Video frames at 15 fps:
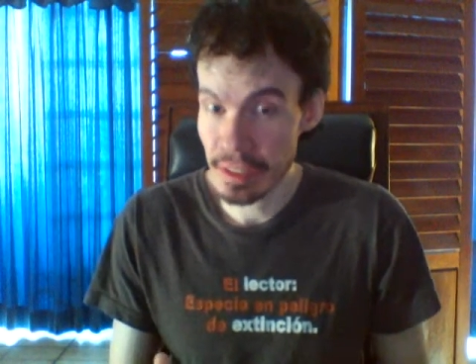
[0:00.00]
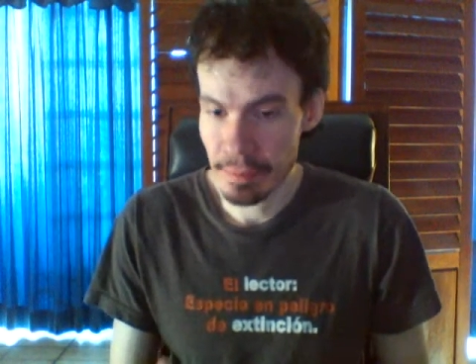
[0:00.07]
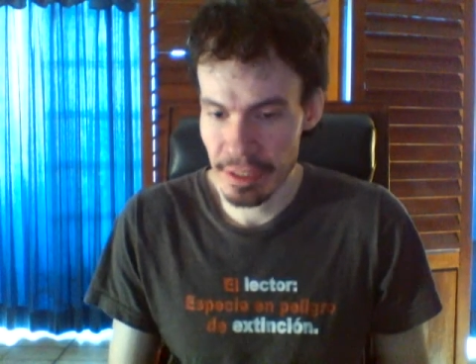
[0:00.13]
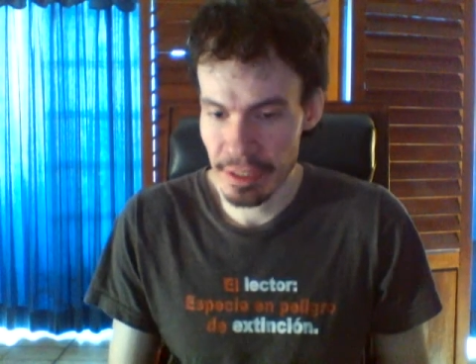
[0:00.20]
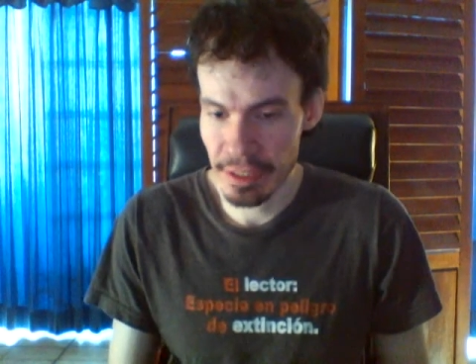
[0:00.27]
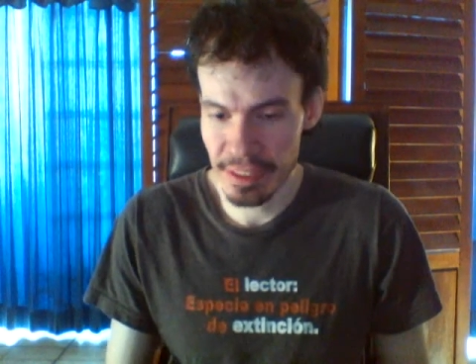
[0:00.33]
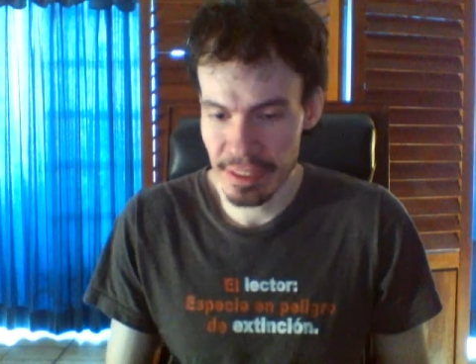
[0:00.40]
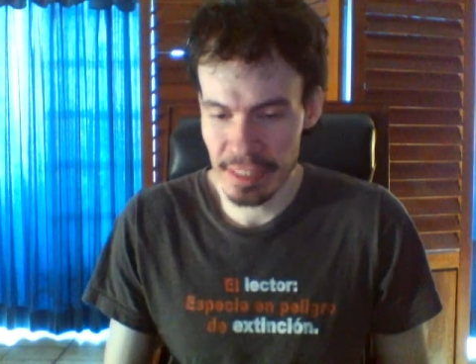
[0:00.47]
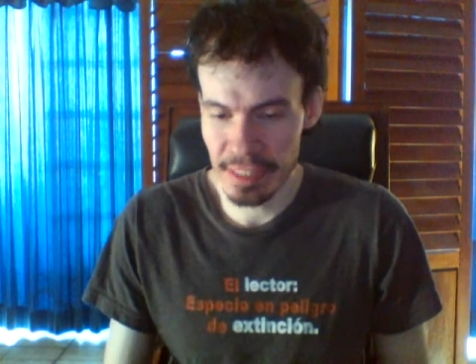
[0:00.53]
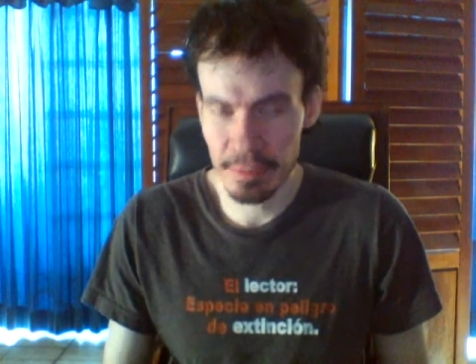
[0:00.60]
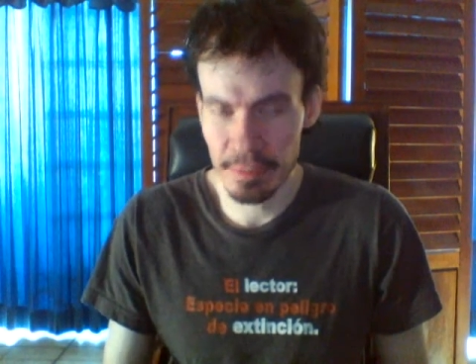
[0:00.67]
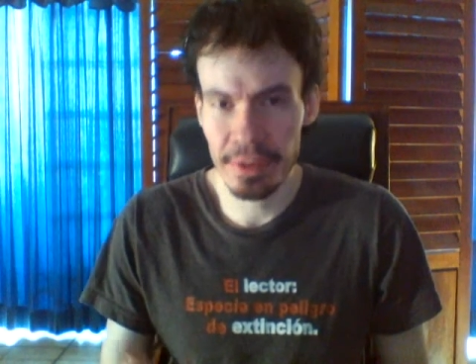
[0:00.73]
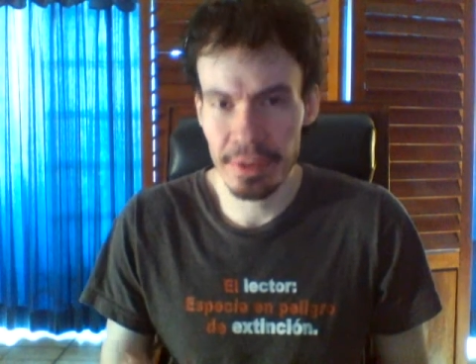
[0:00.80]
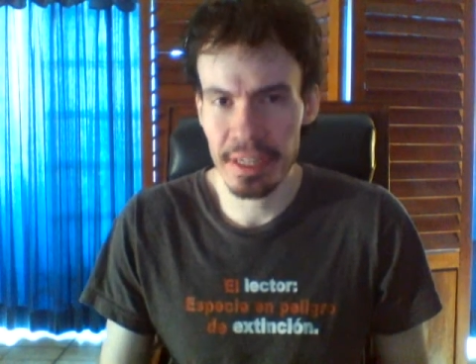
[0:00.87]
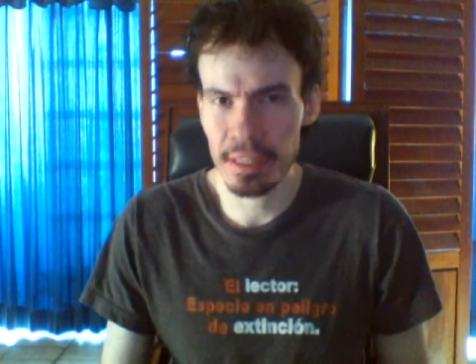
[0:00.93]
because that's
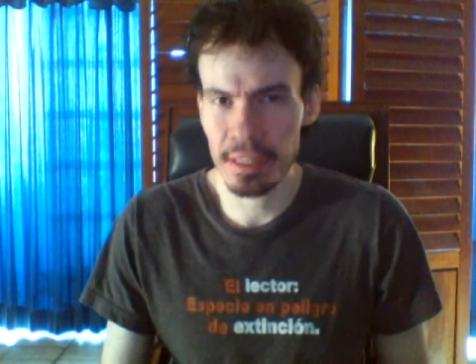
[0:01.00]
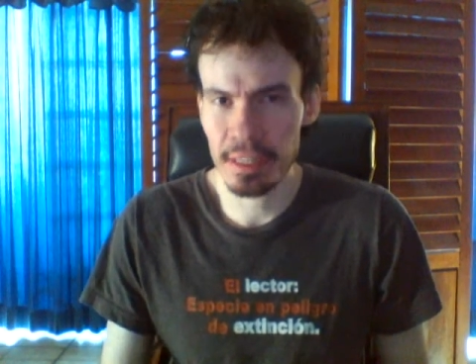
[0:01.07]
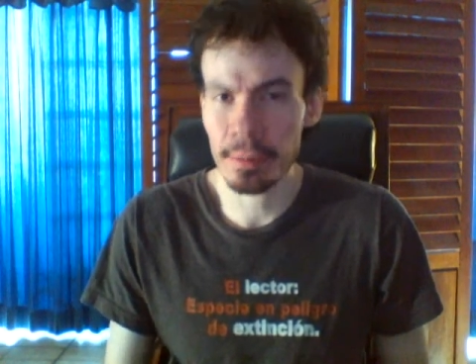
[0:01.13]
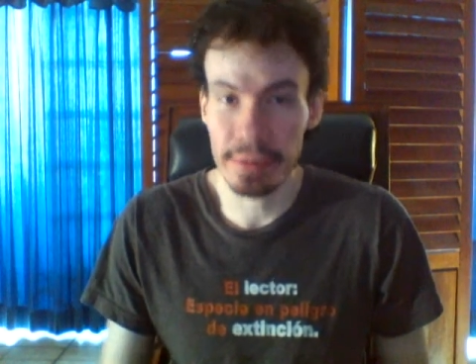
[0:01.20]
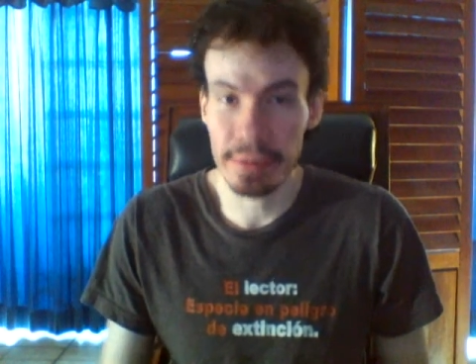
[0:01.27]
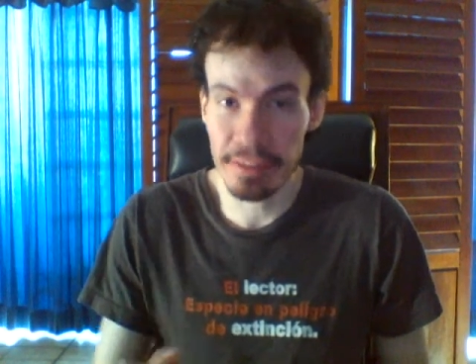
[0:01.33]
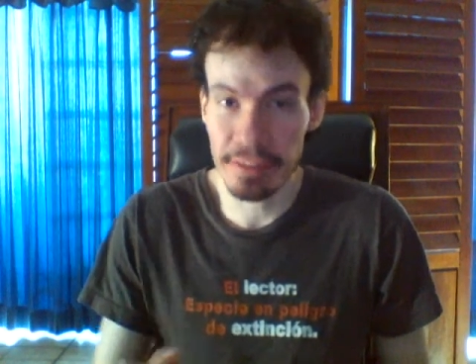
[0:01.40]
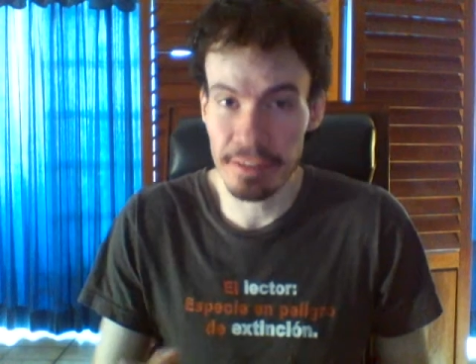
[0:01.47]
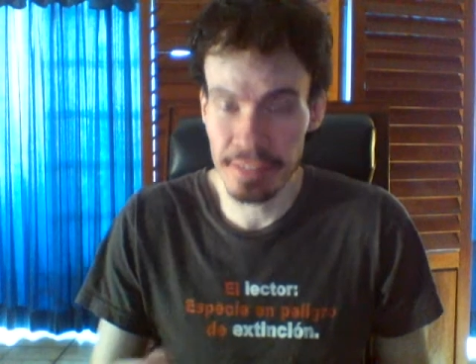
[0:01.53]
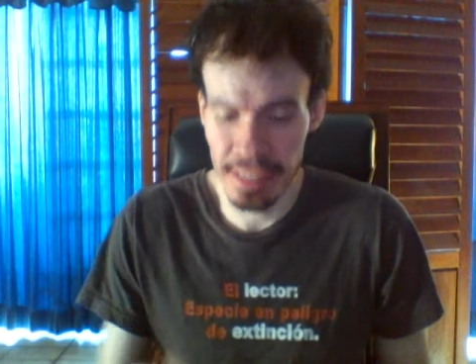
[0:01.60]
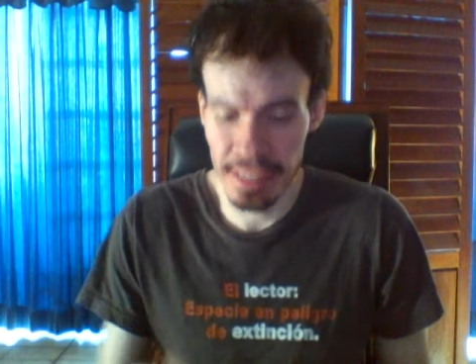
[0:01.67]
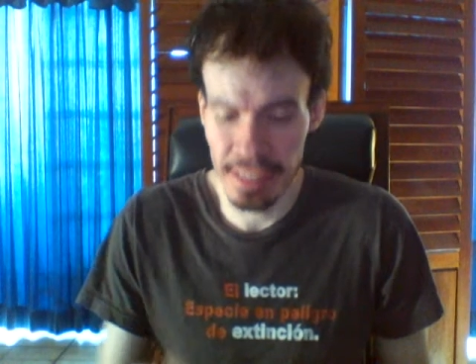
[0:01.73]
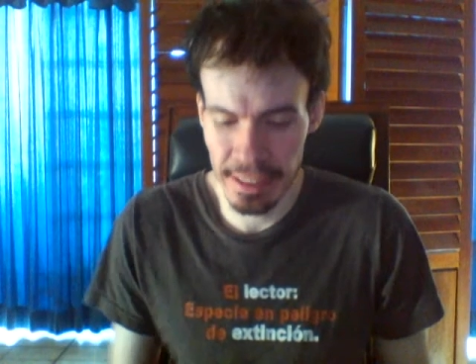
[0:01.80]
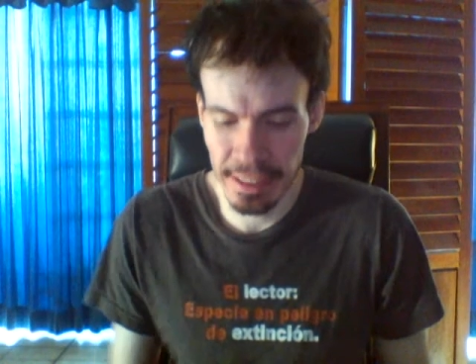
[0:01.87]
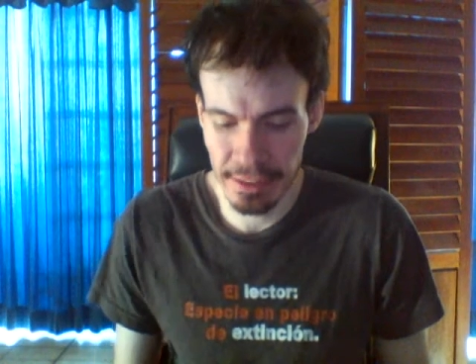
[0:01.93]
very
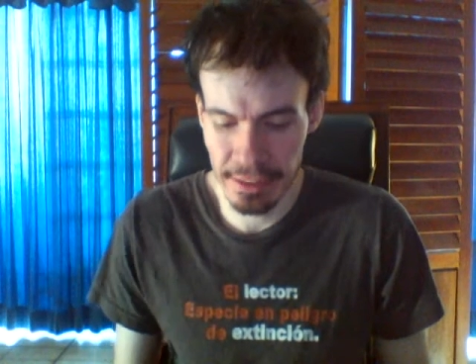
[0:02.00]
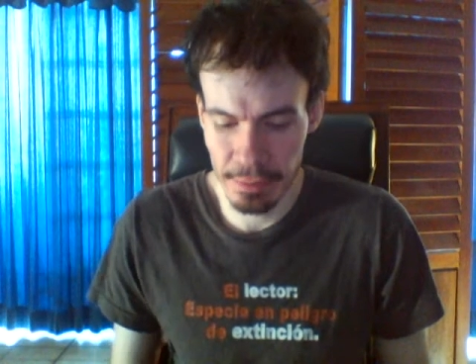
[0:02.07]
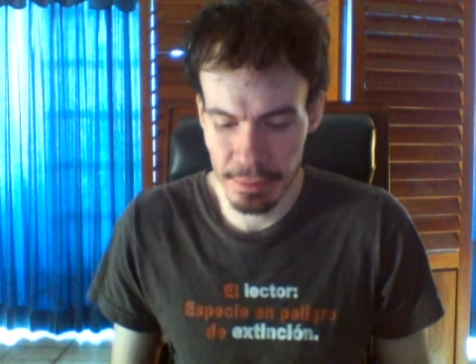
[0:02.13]
Lovecraftian.